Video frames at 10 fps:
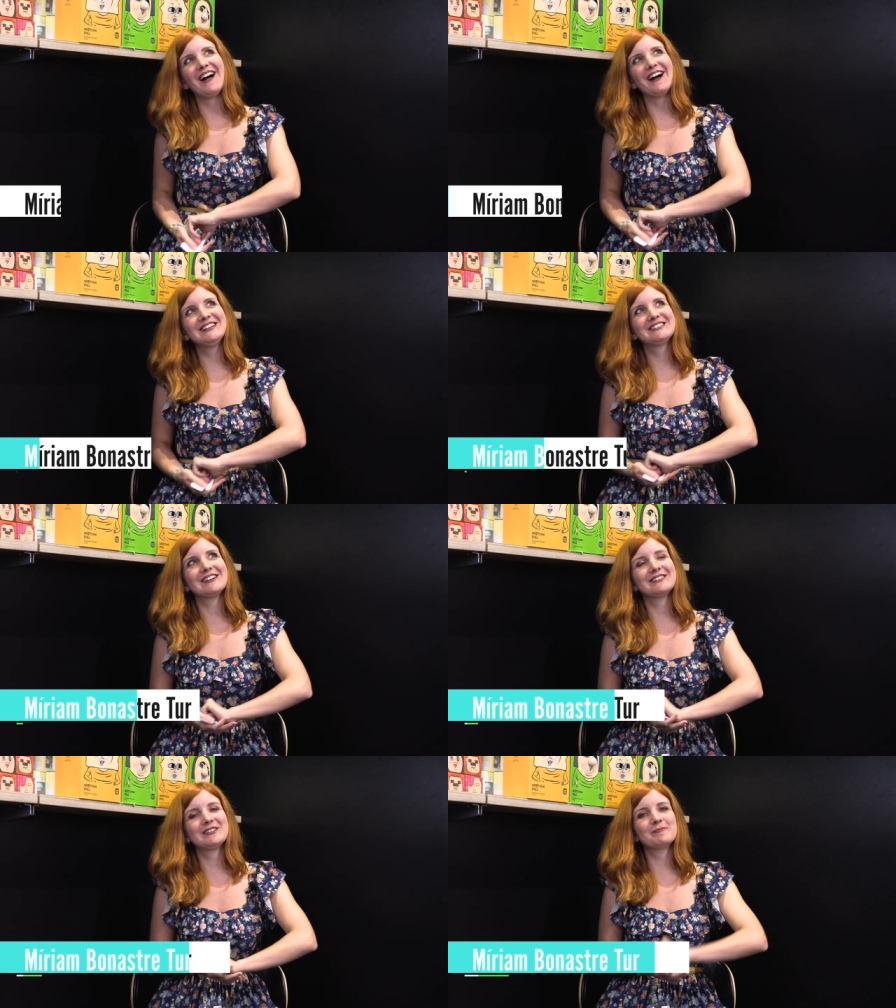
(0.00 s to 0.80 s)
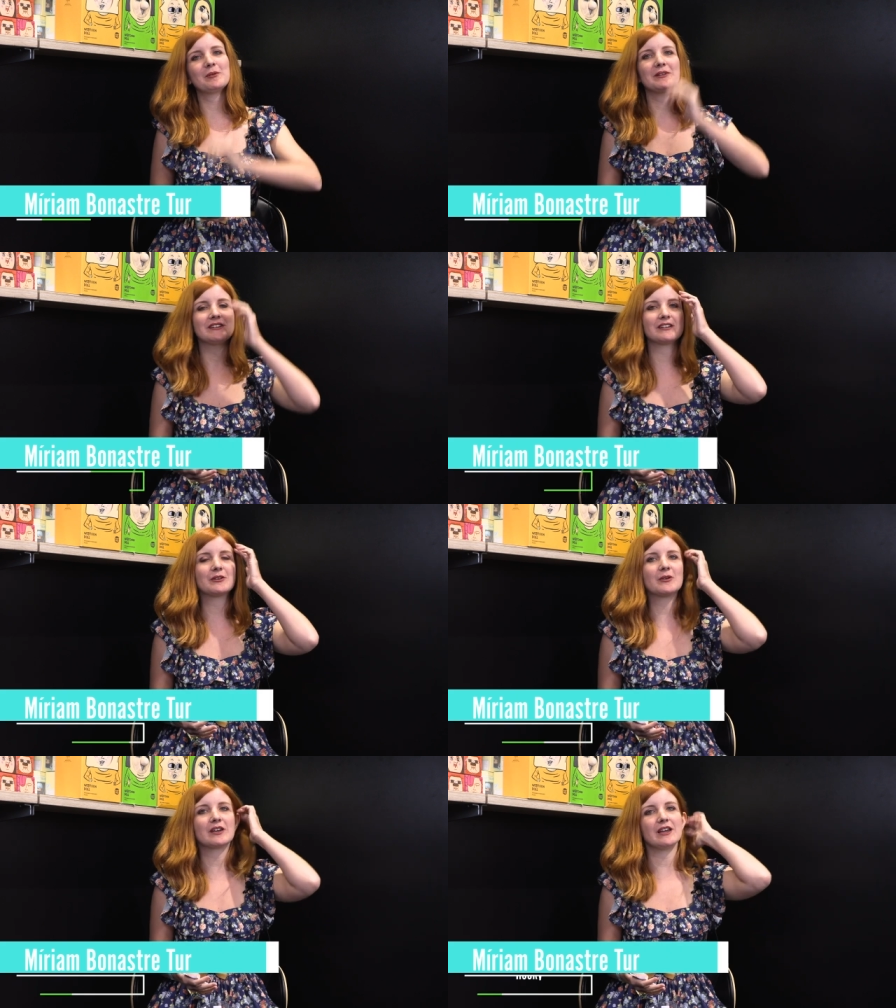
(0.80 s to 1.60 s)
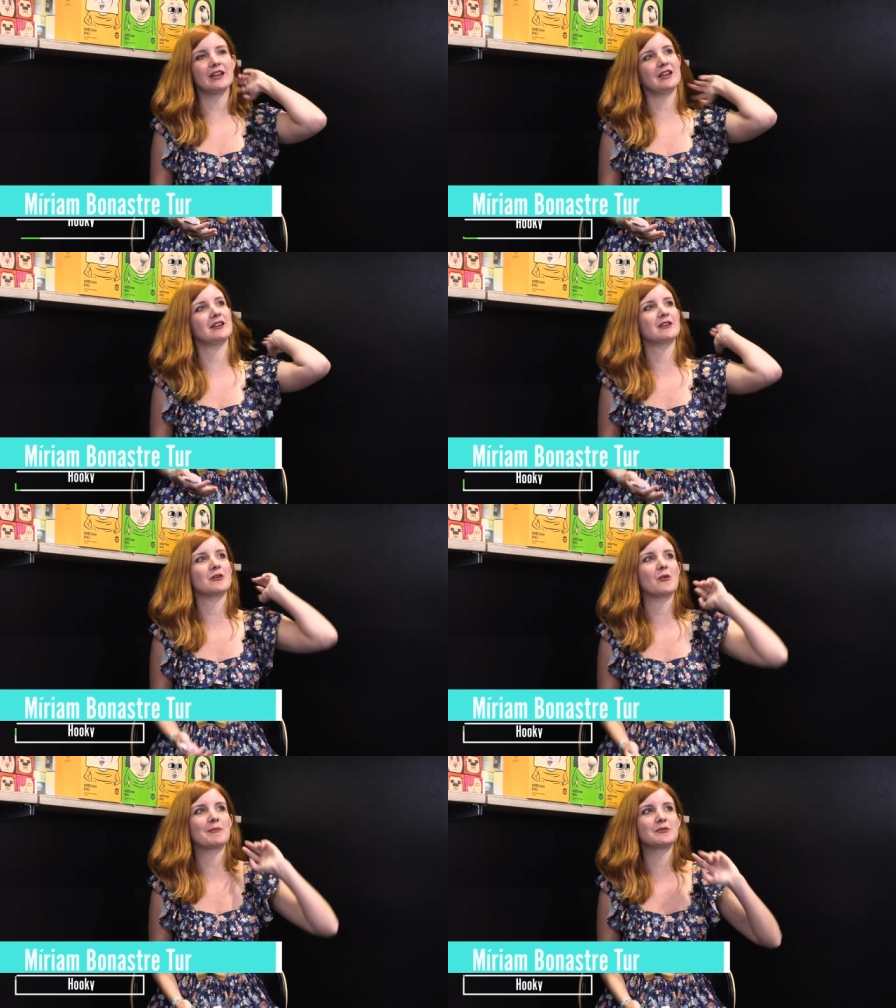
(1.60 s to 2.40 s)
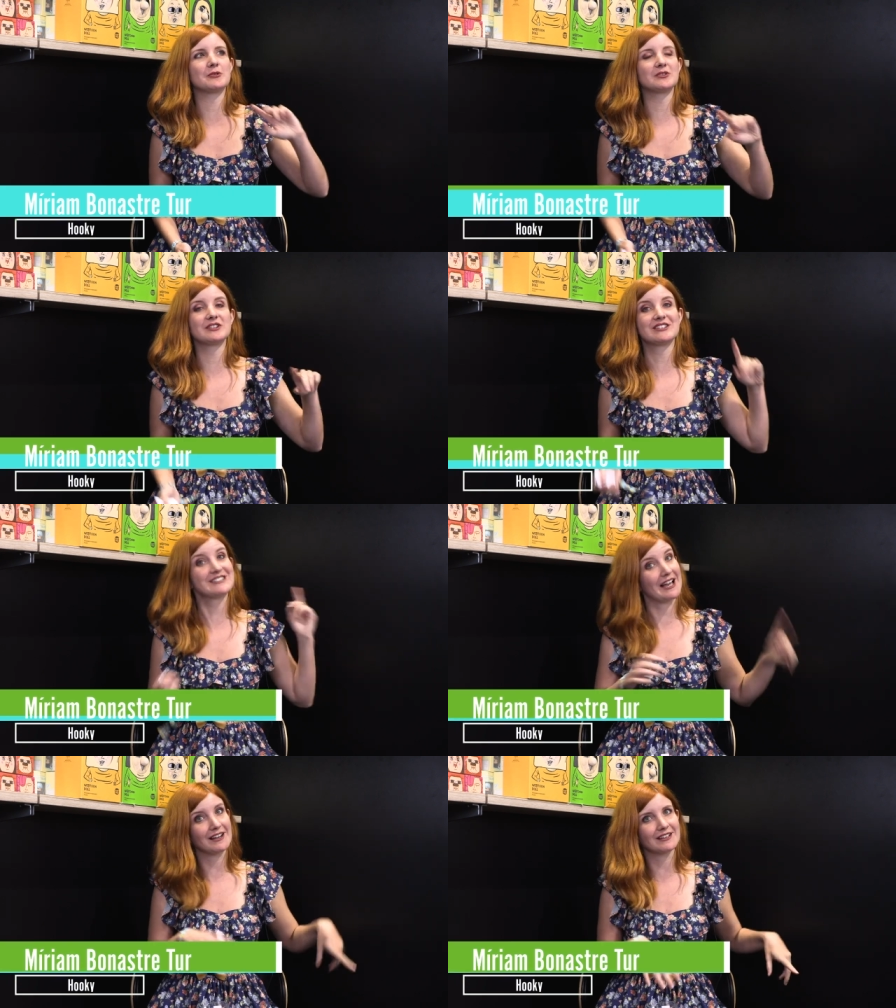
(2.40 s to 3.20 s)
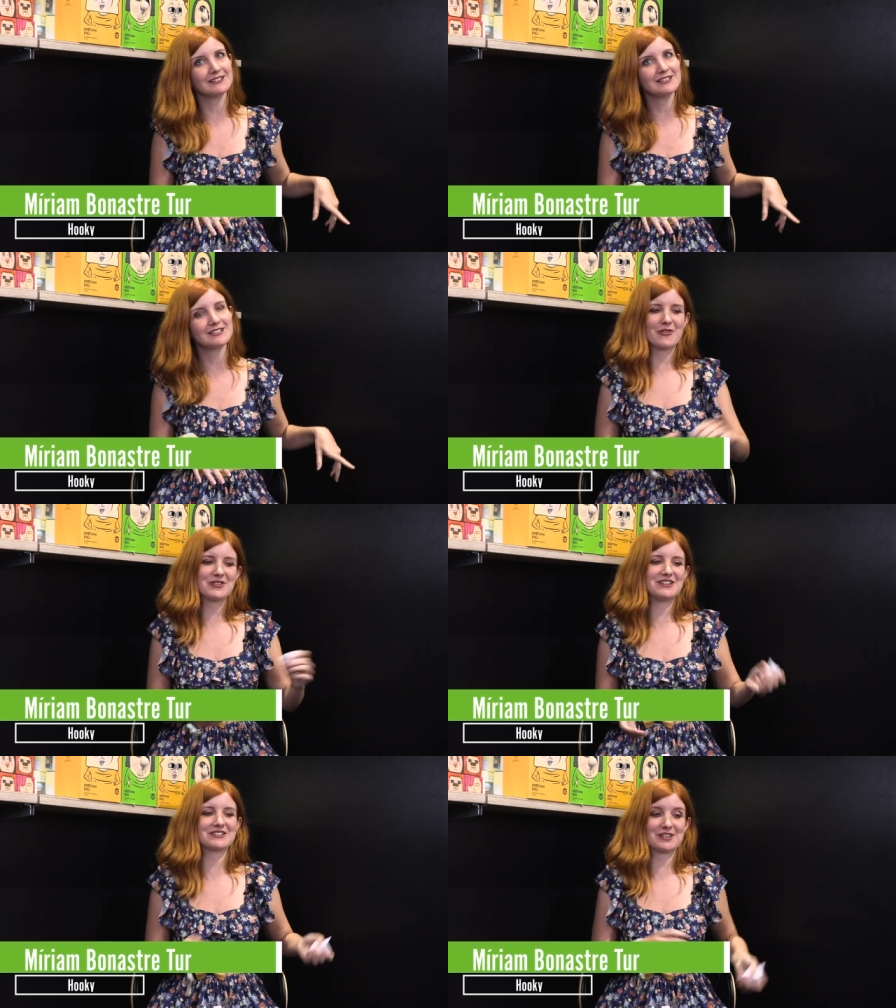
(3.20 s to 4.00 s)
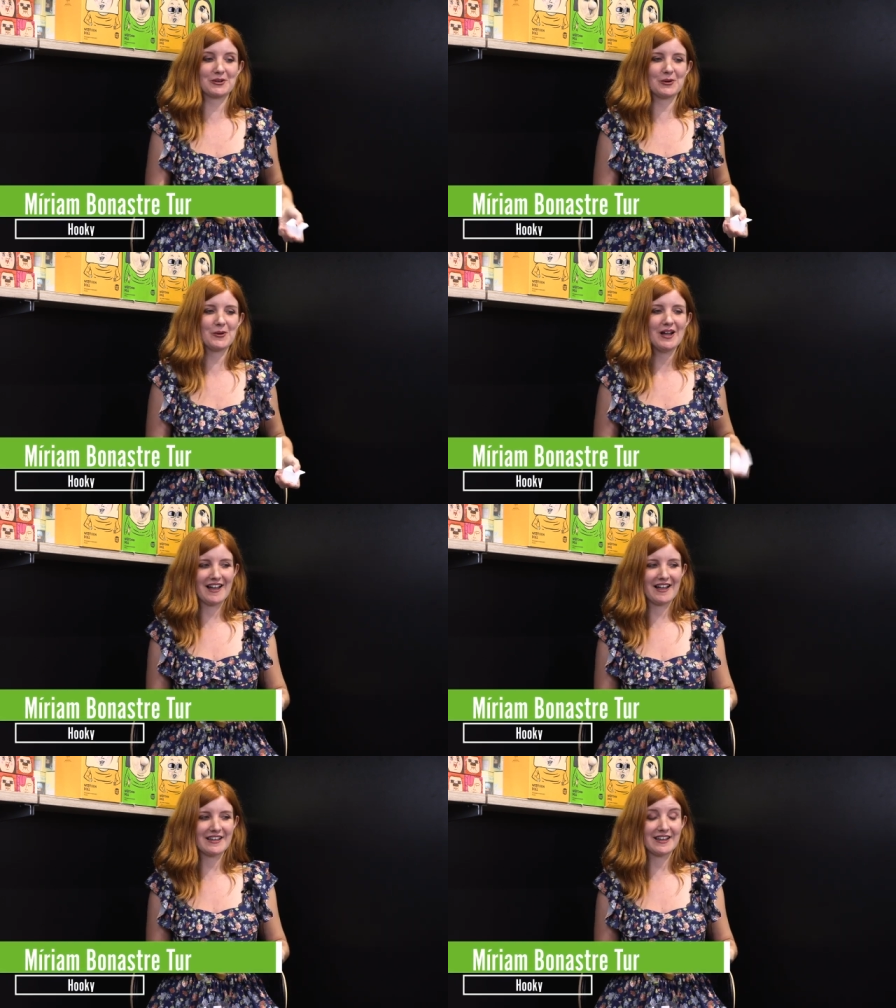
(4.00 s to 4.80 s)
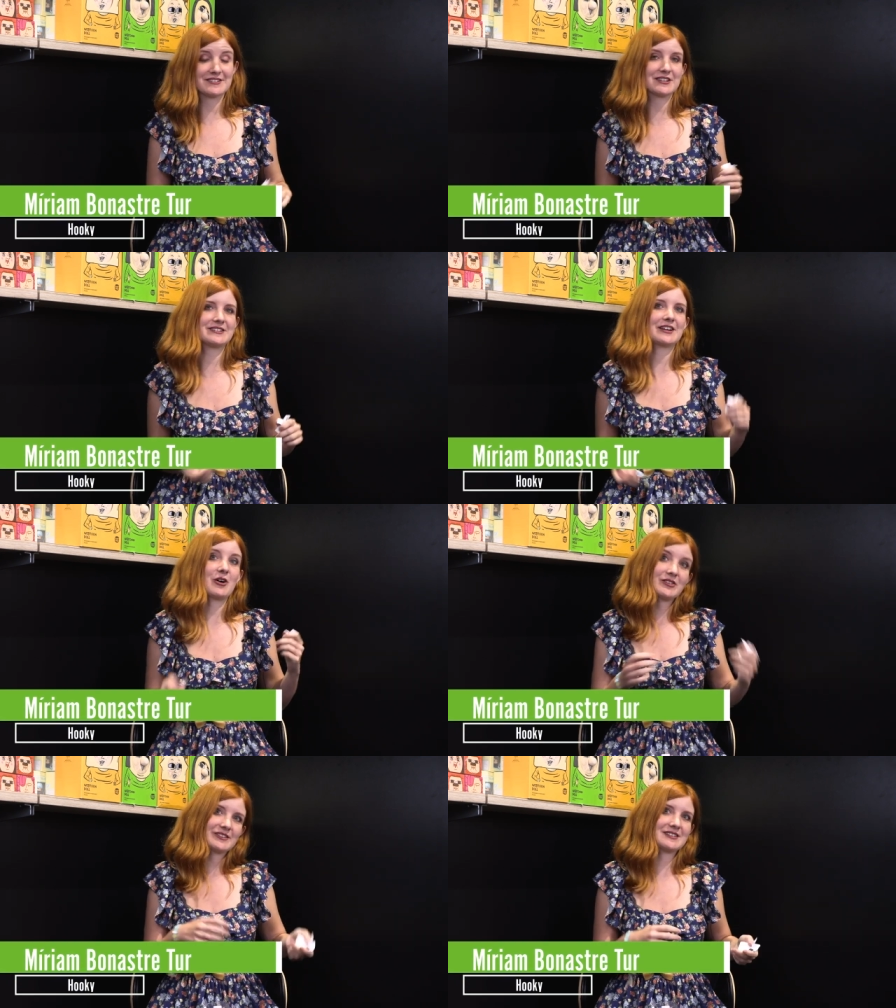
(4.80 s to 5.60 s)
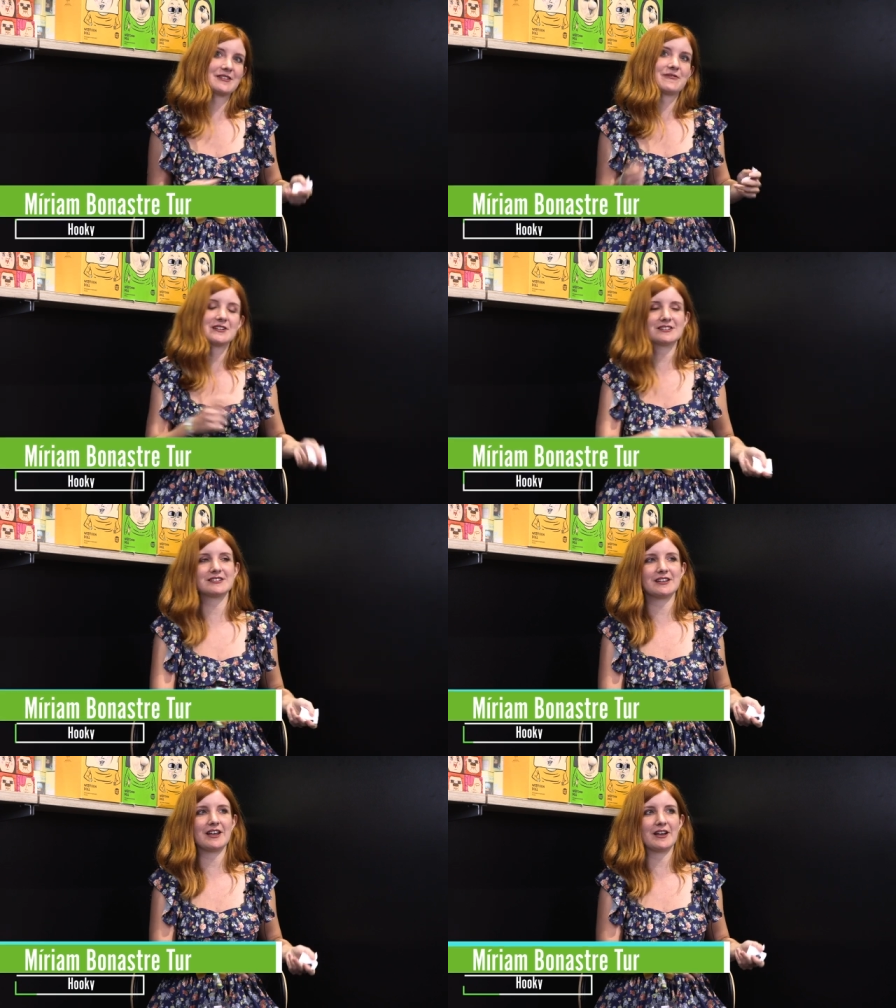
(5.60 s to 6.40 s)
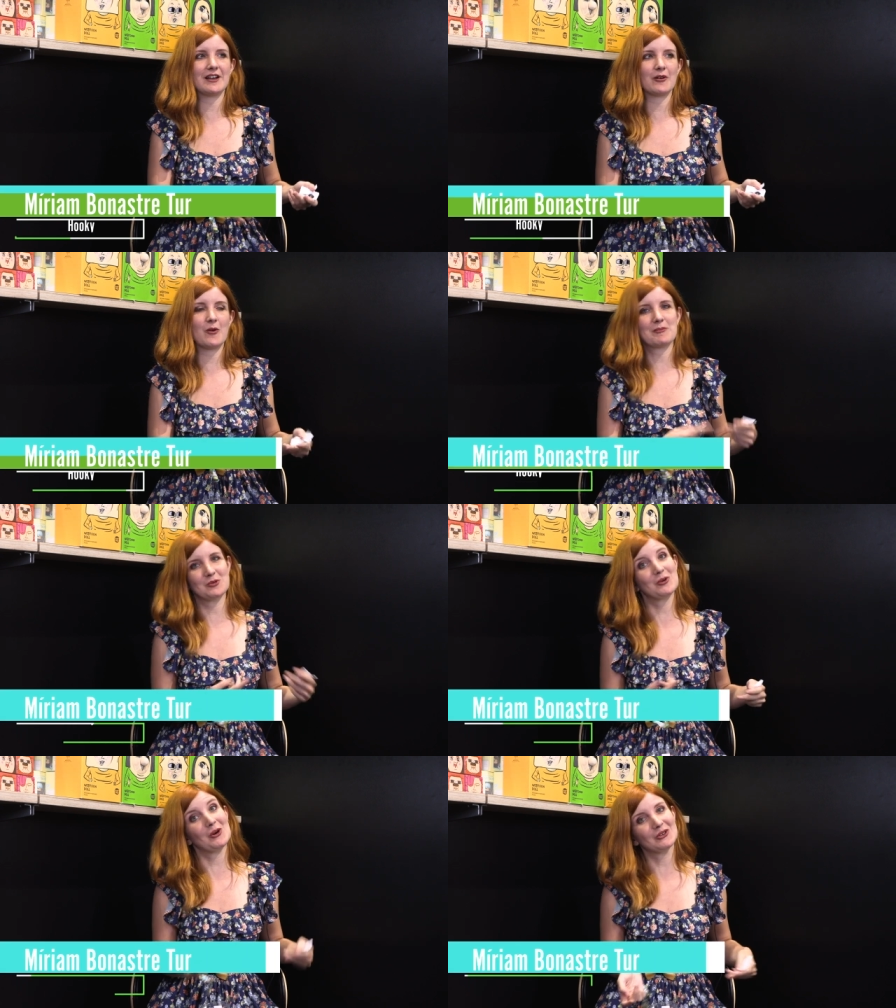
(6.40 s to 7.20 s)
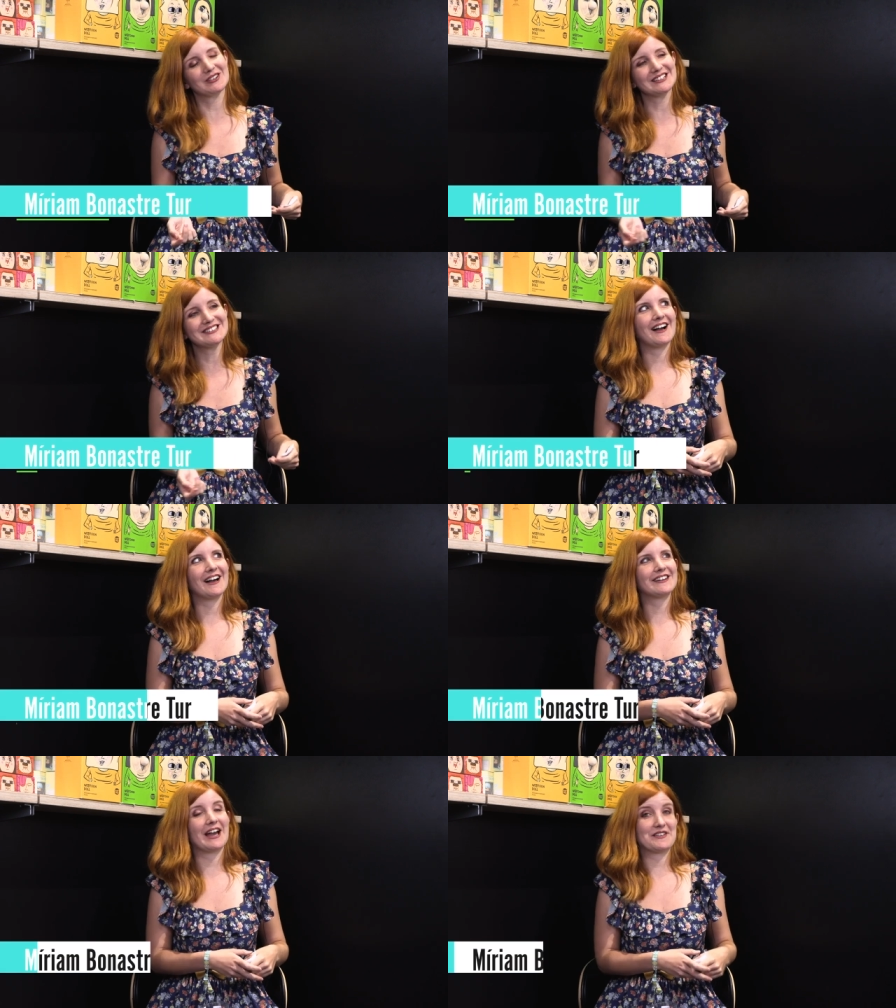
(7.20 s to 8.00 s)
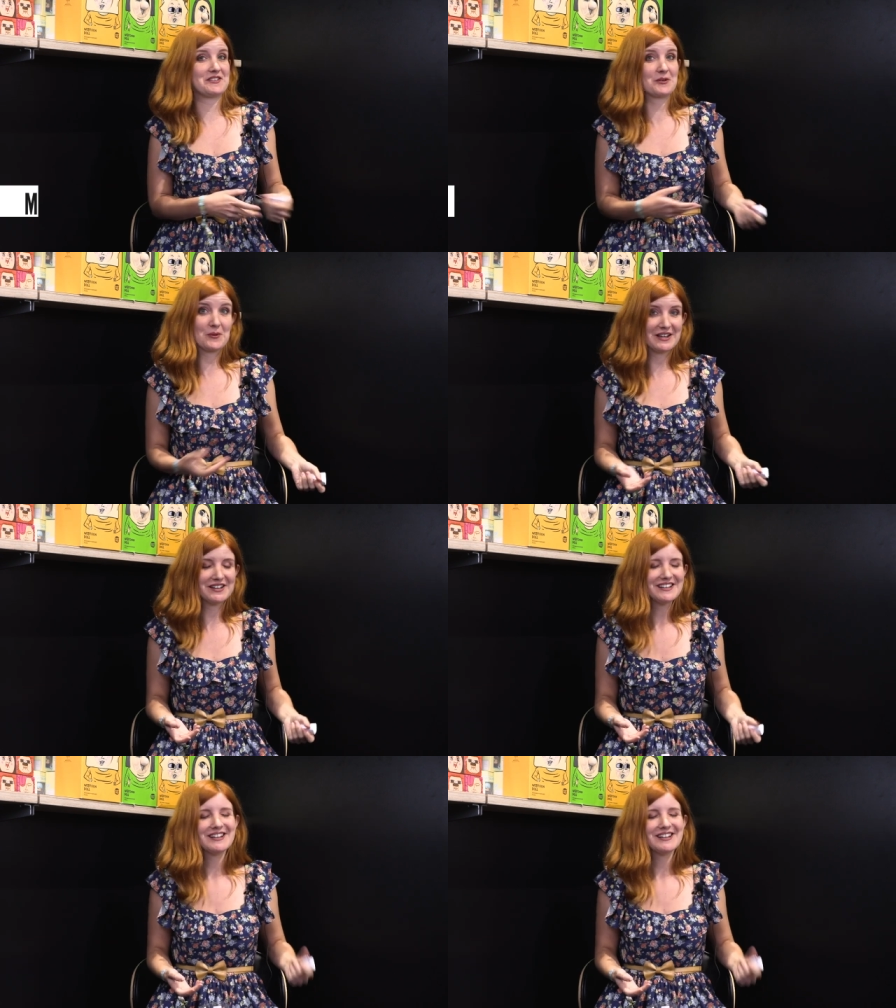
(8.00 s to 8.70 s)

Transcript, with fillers: I started publishing hooky in Webtoon Challenge four years ago. I entered the contest, the first uh, Webtoon contest, and I didn't win,